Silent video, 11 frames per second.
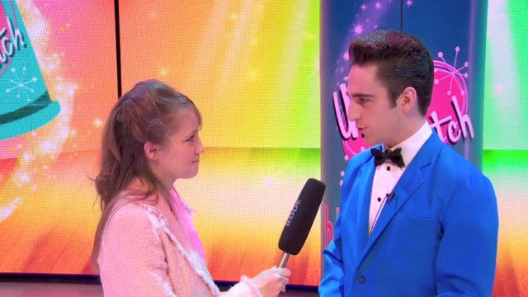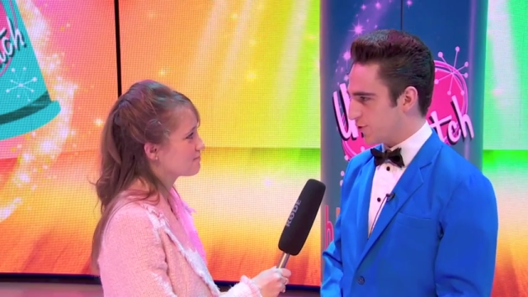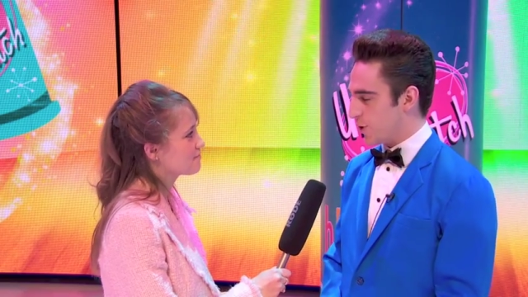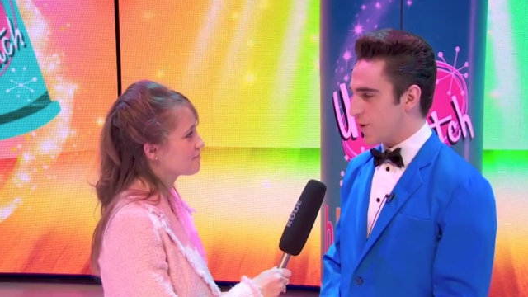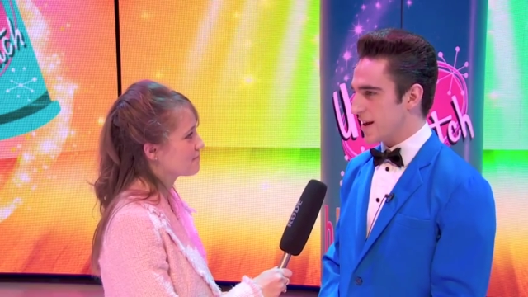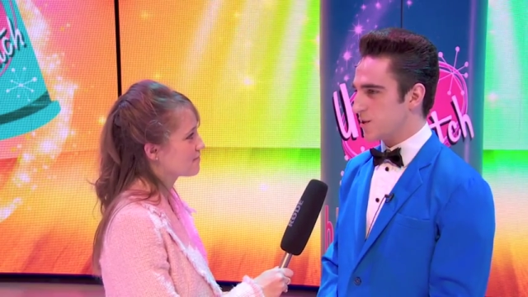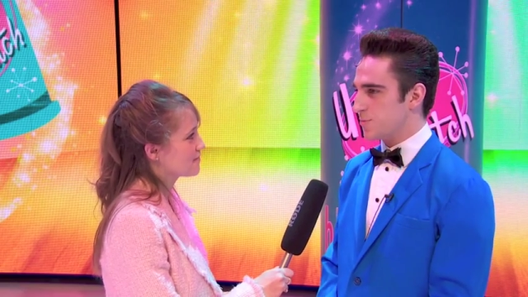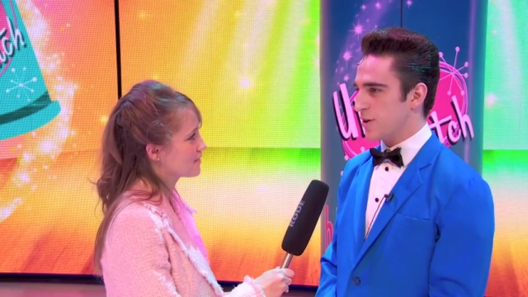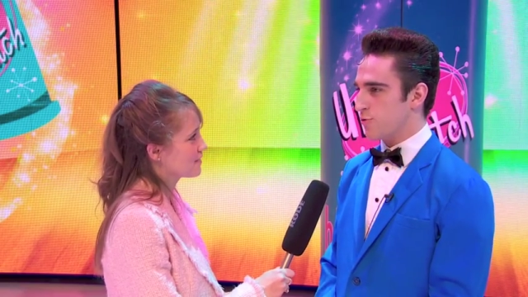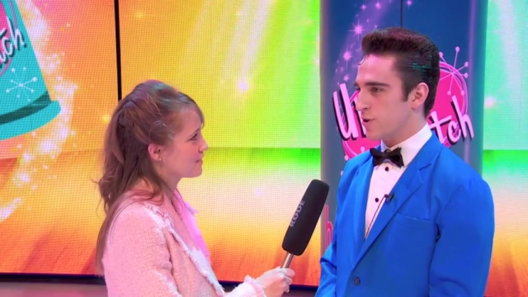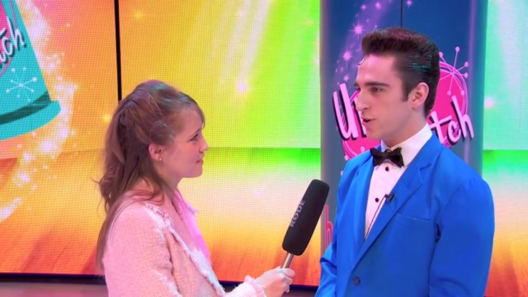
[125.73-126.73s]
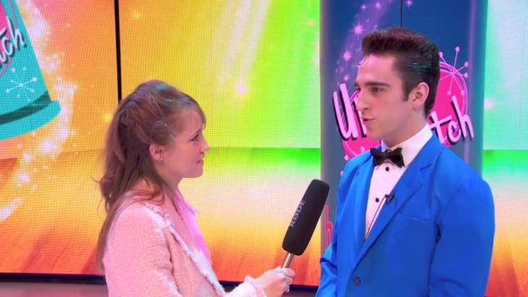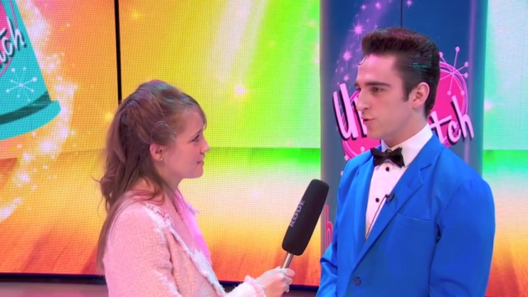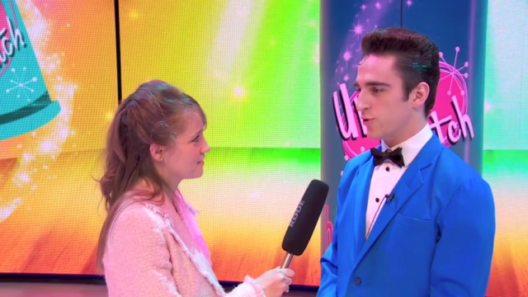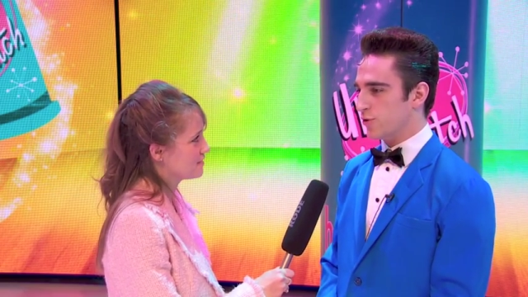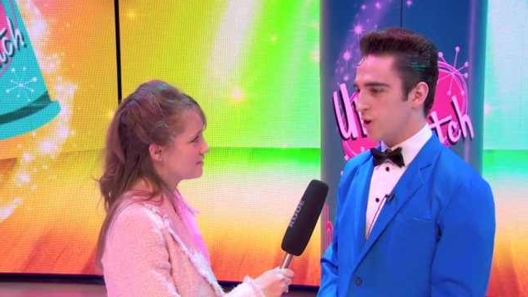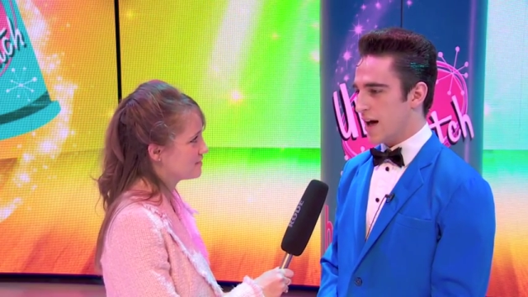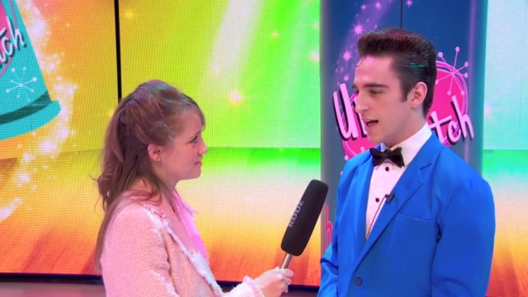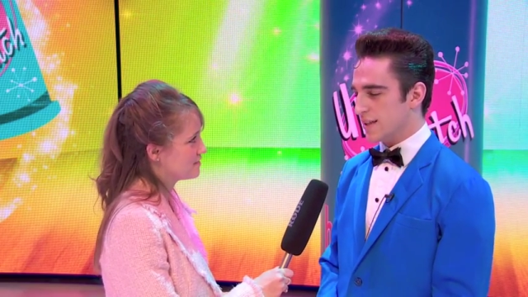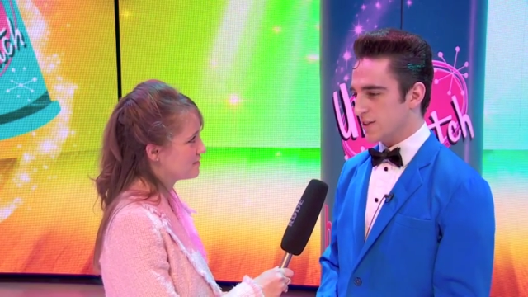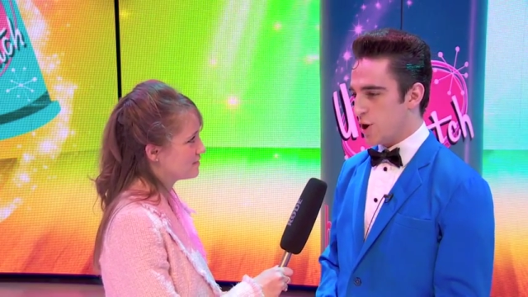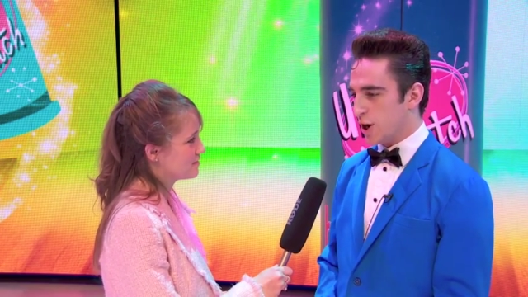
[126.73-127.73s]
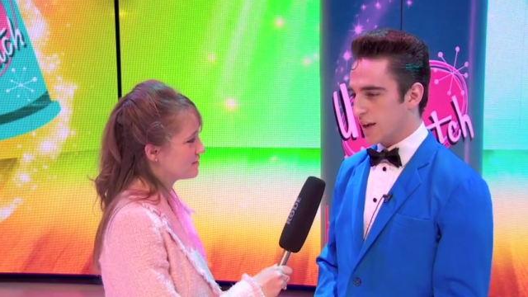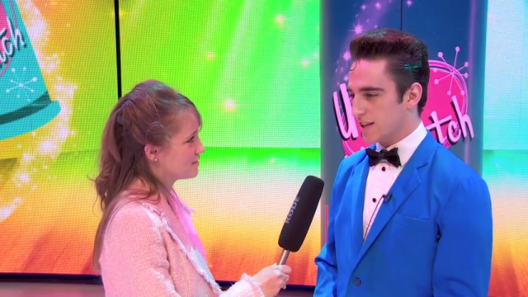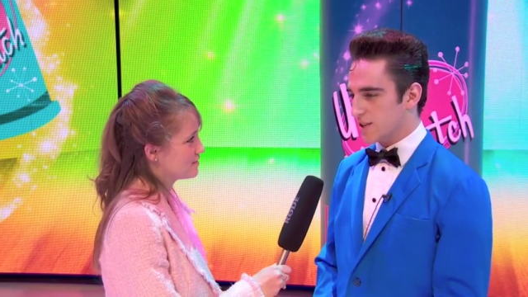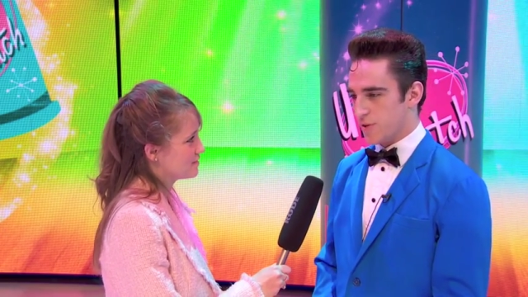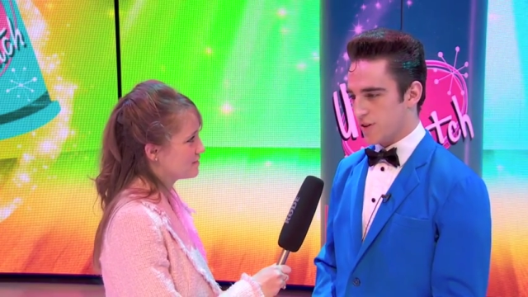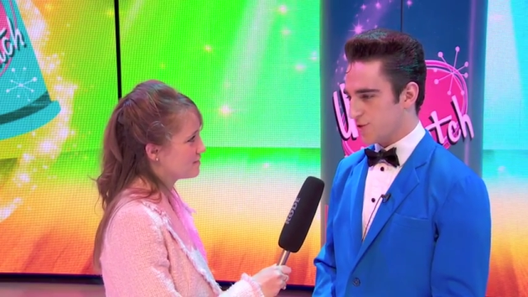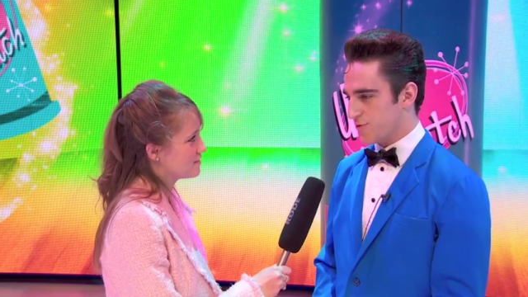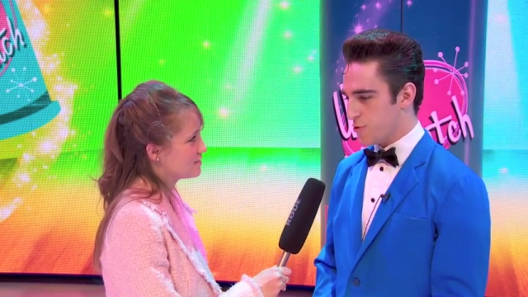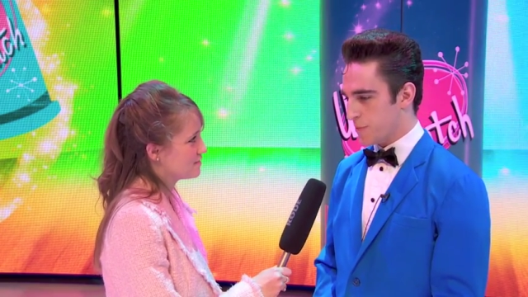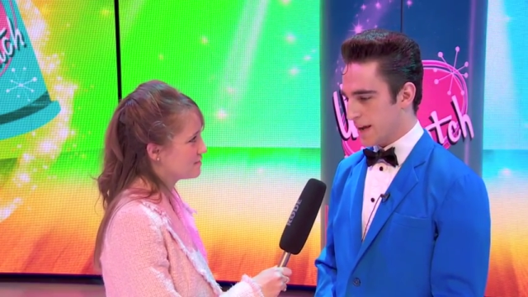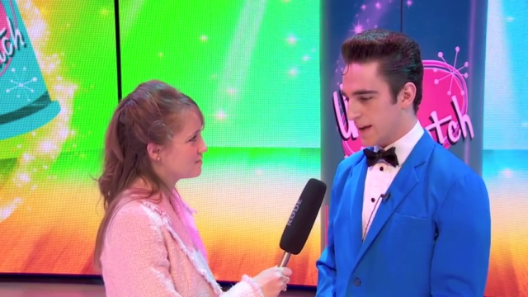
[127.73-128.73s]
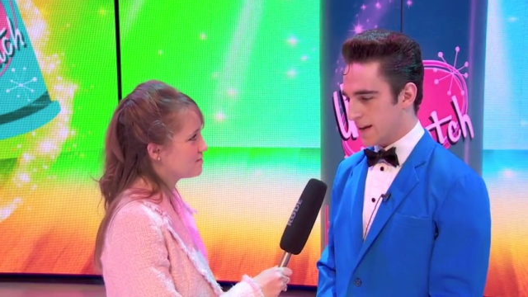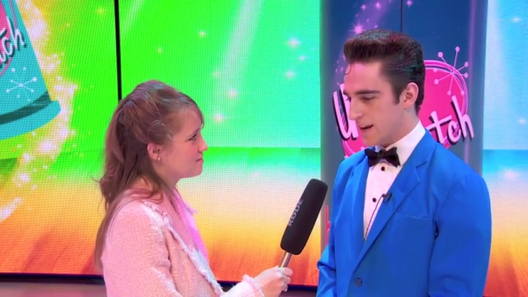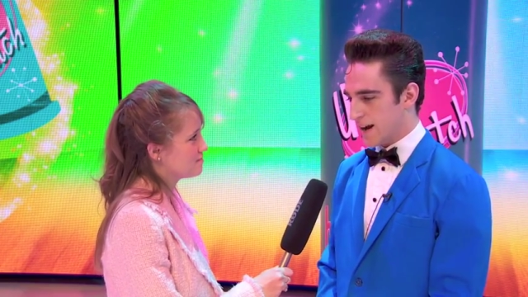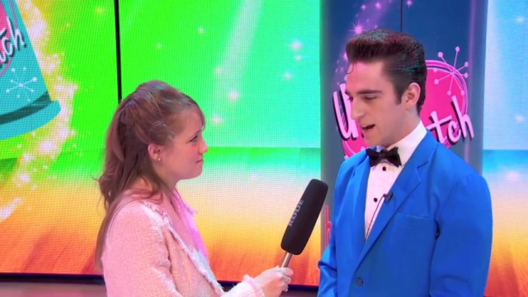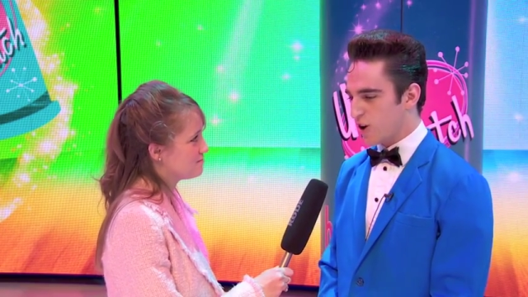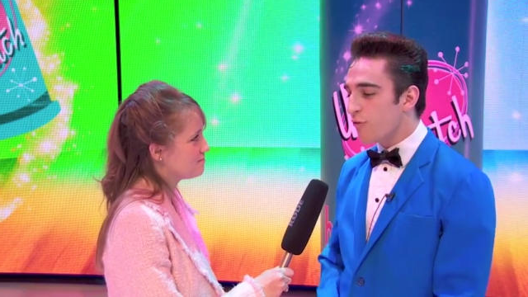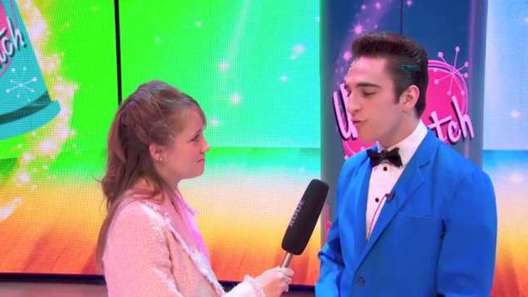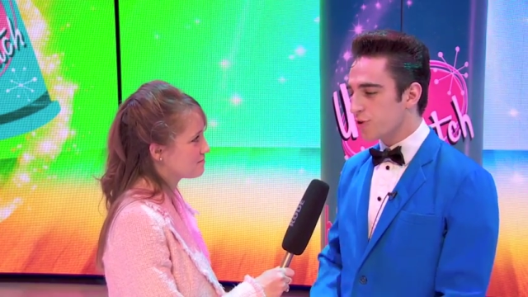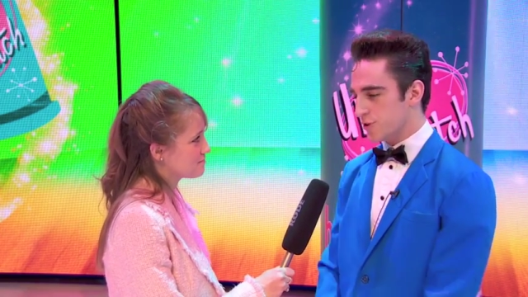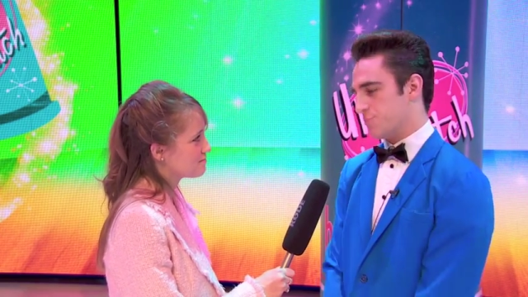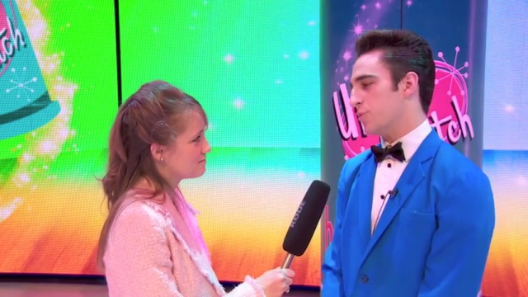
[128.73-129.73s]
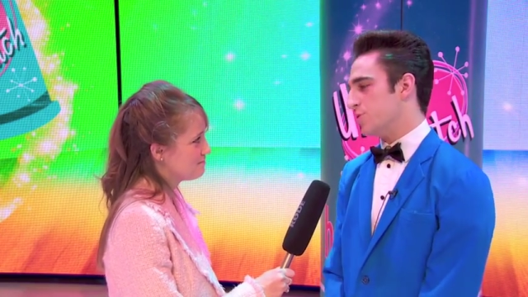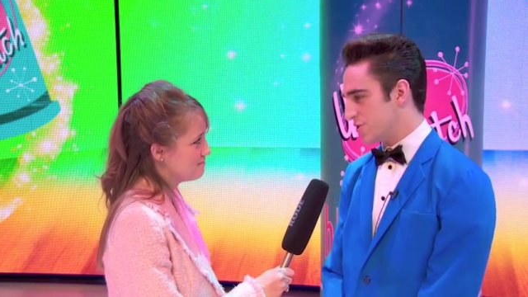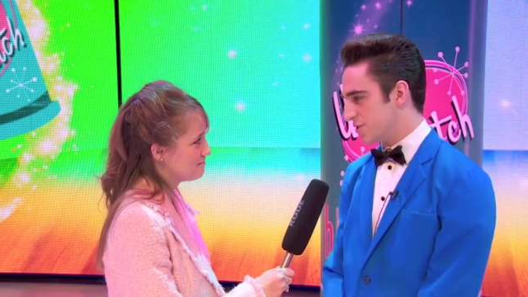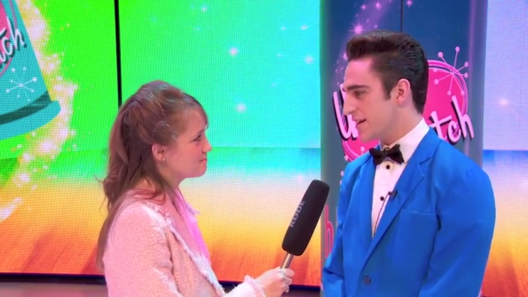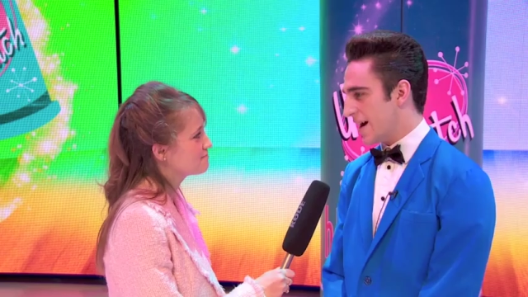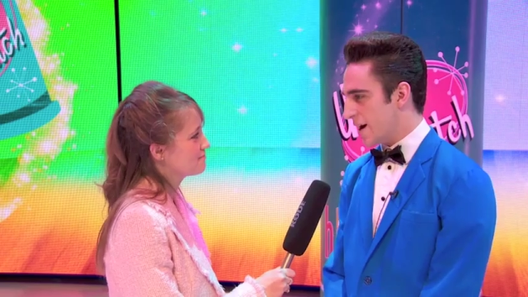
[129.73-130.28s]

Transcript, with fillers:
Speaker 1: so it's been a real learning experience for me, and a confidence boost